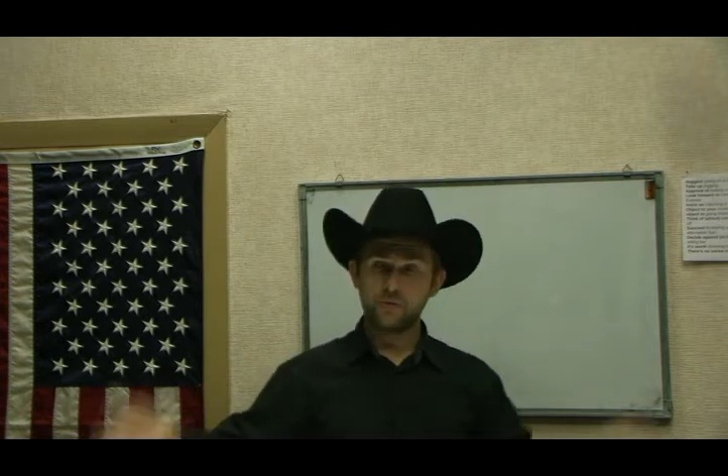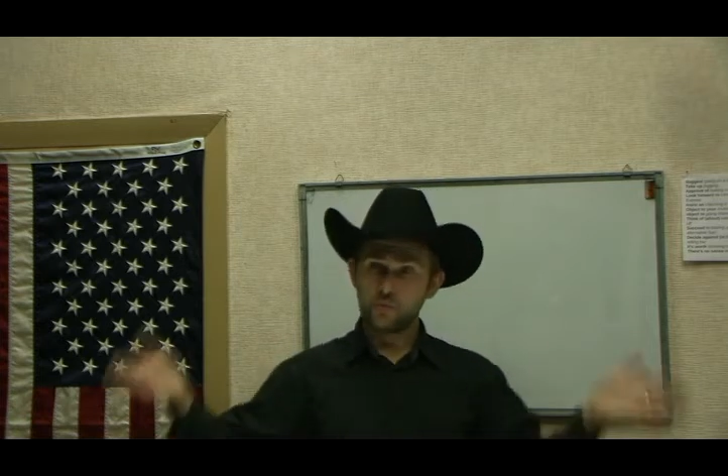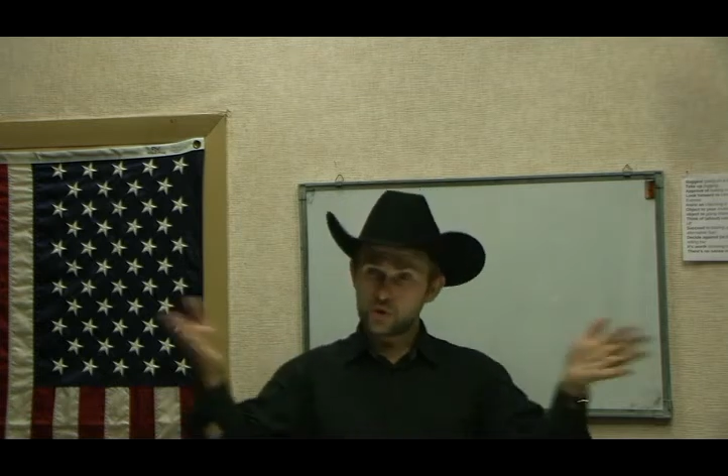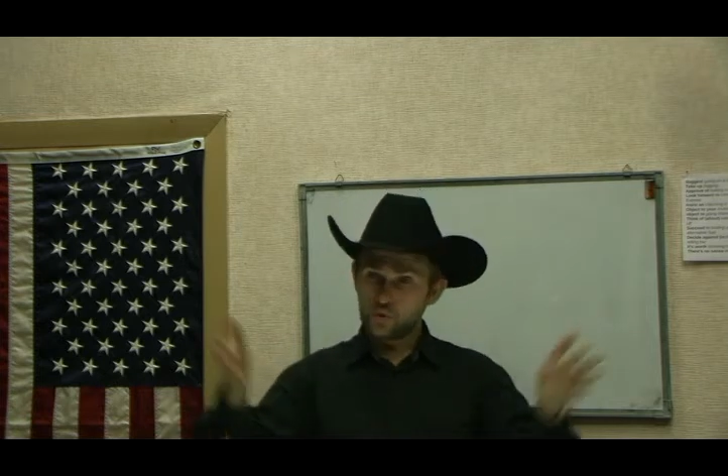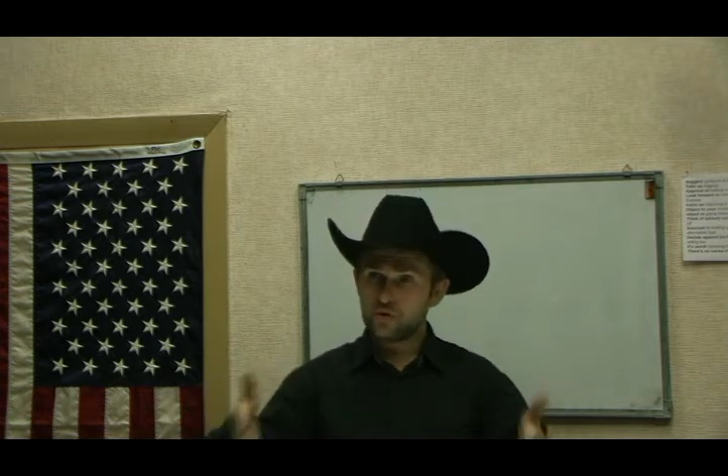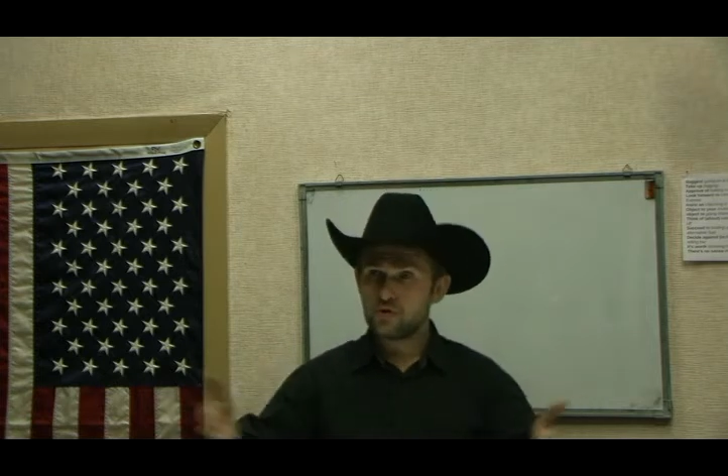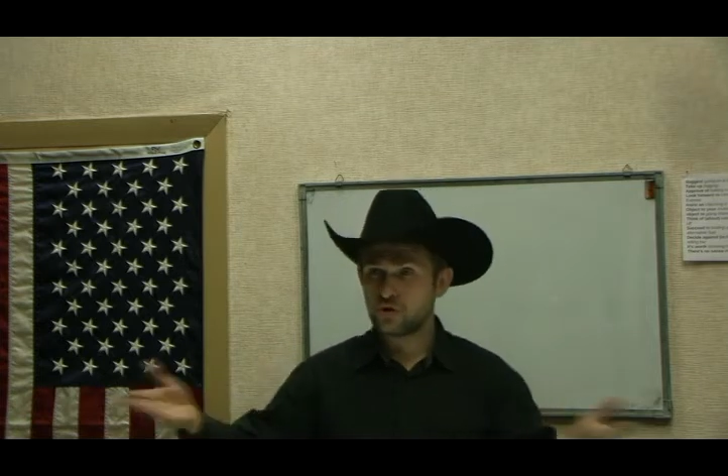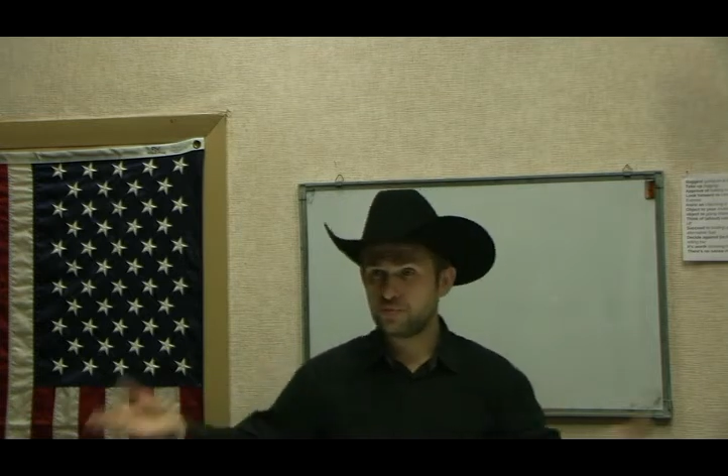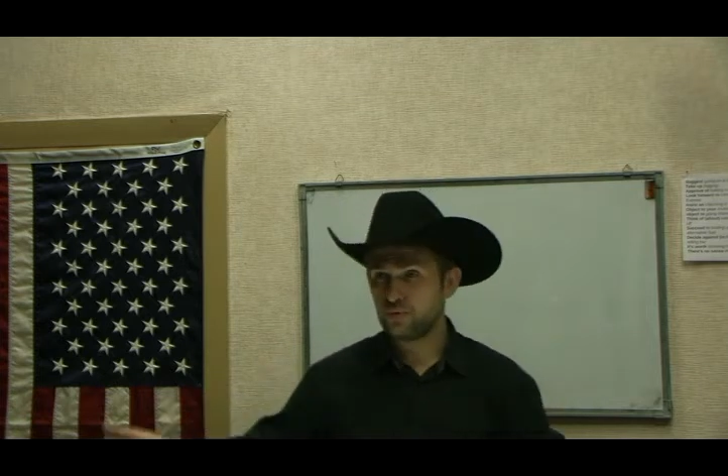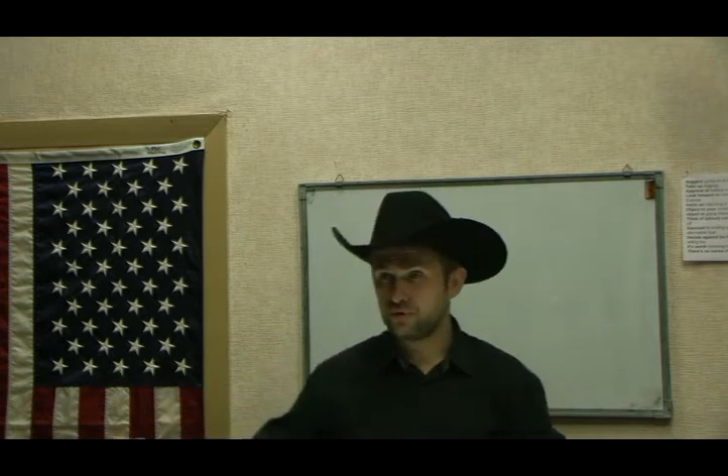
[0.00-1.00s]
and in
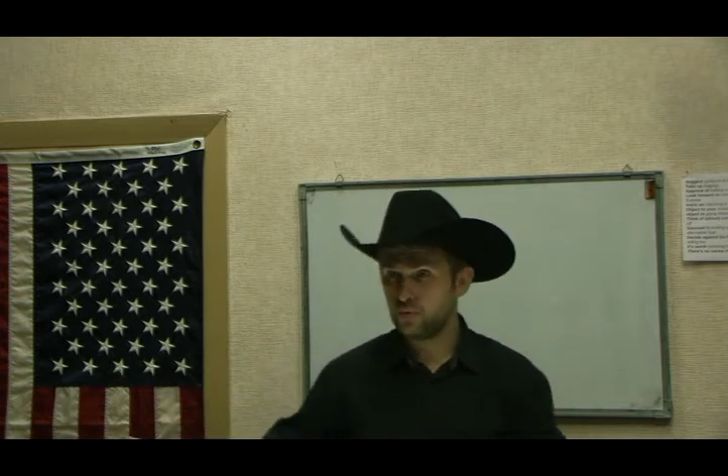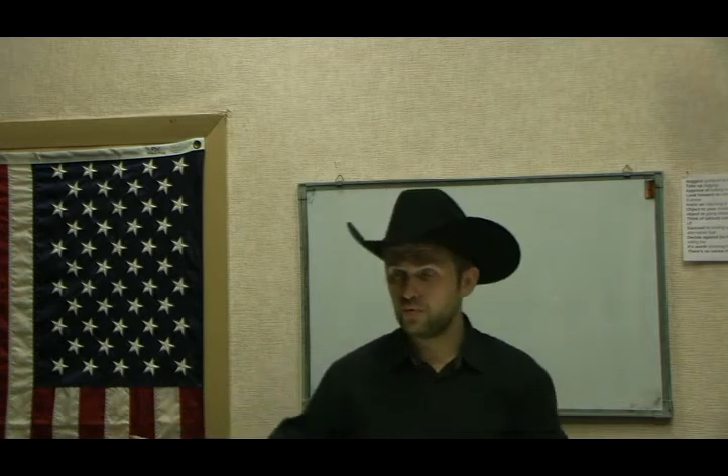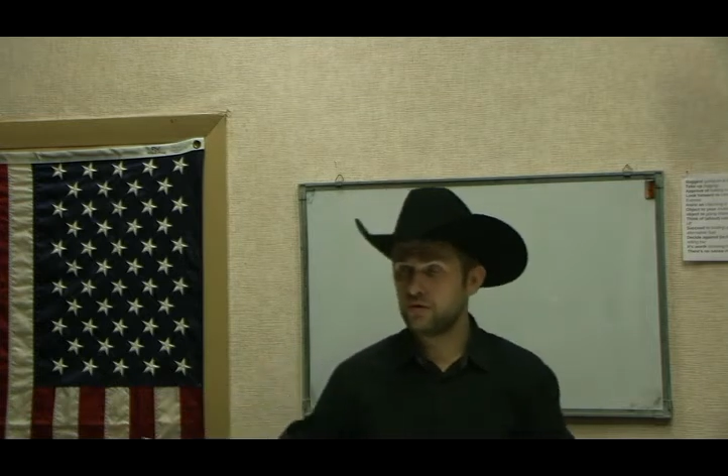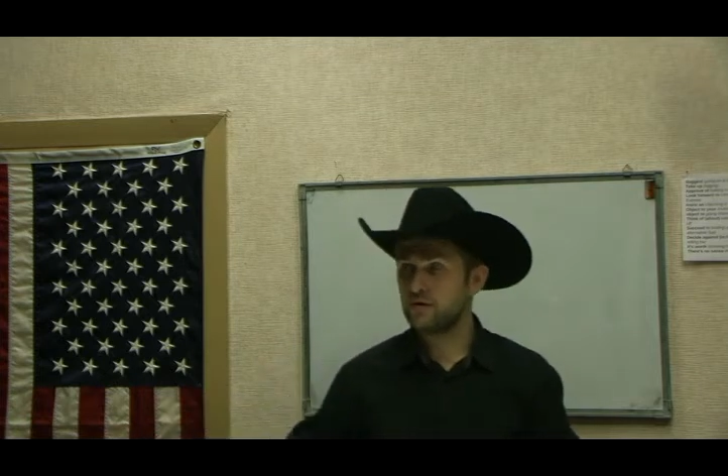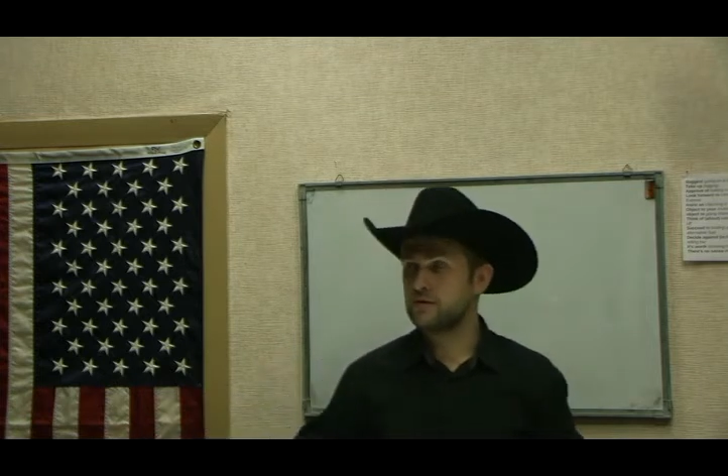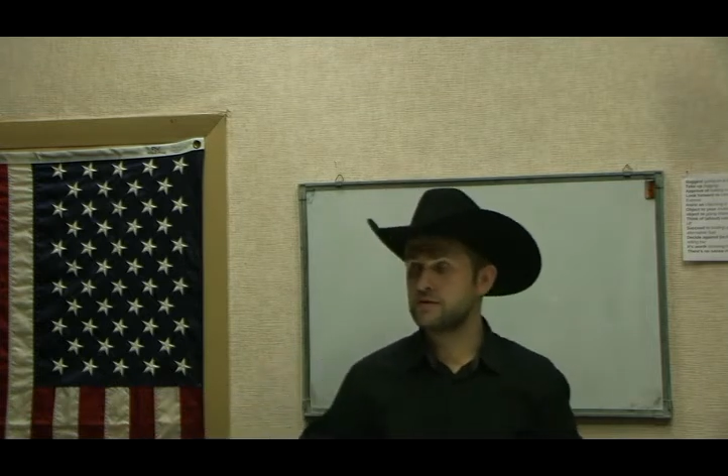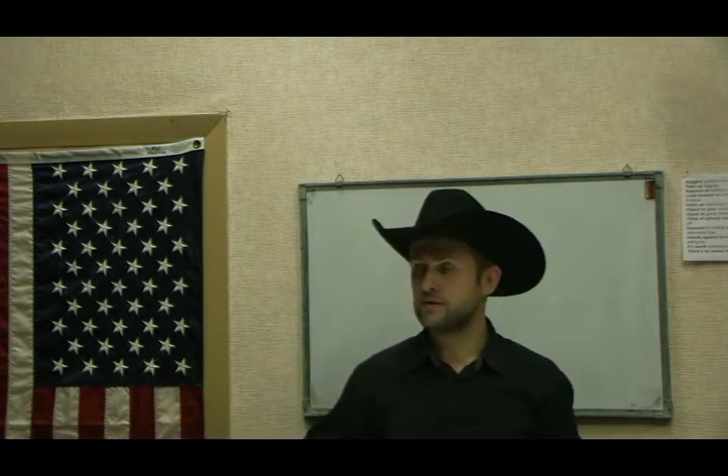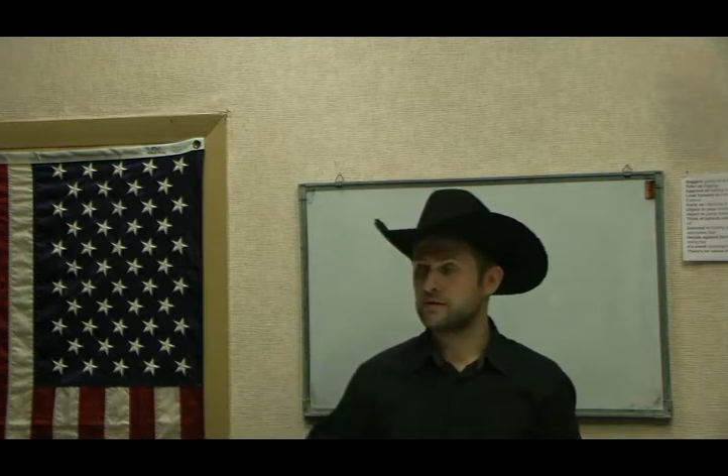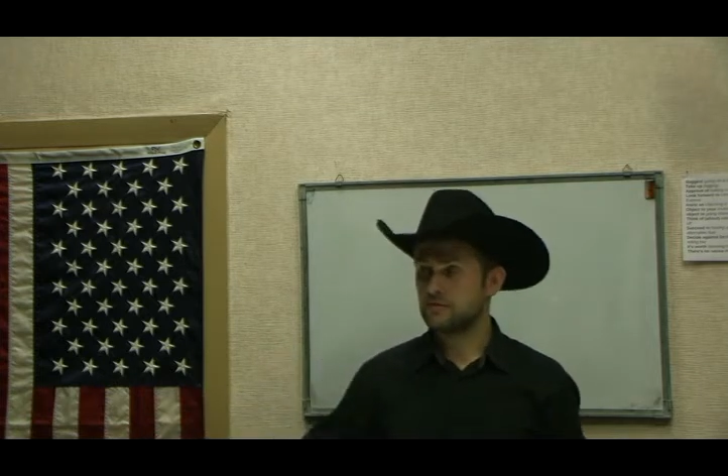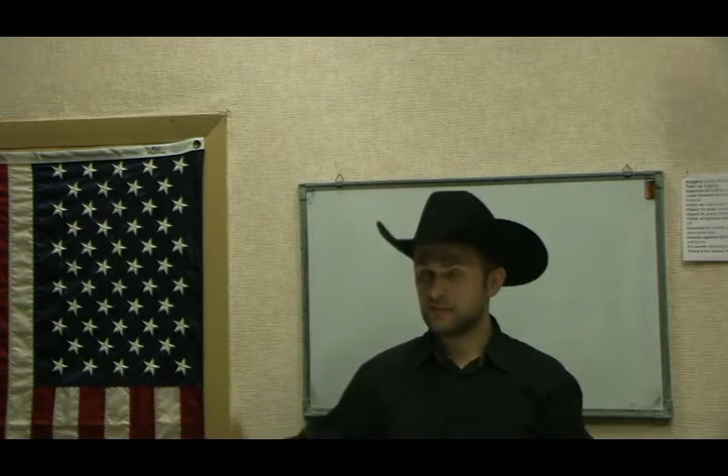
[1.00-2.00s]
which order you should put the
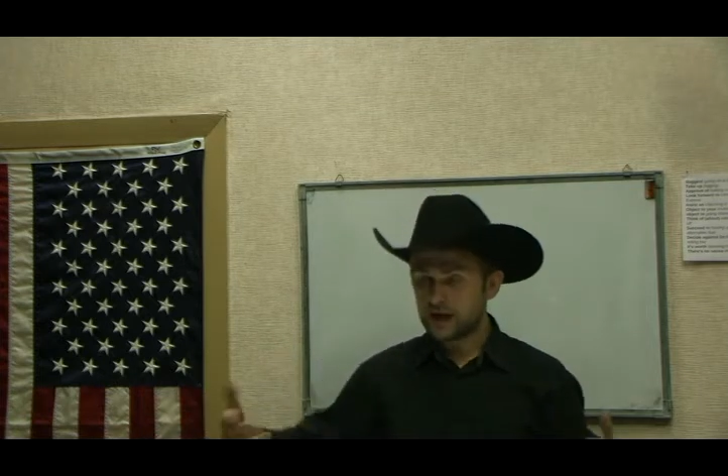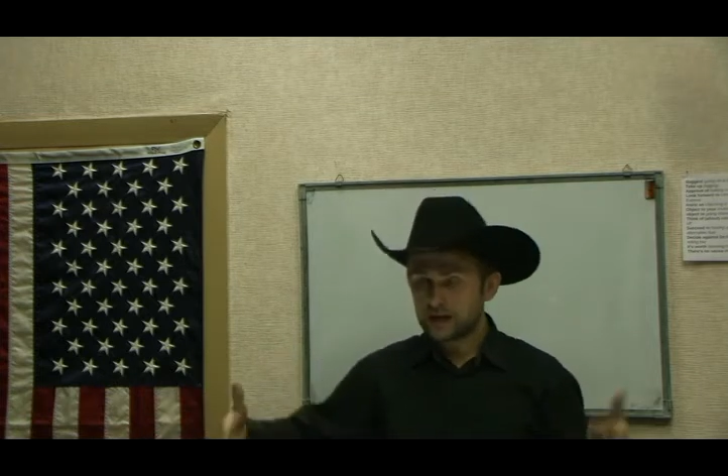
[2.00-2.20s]
words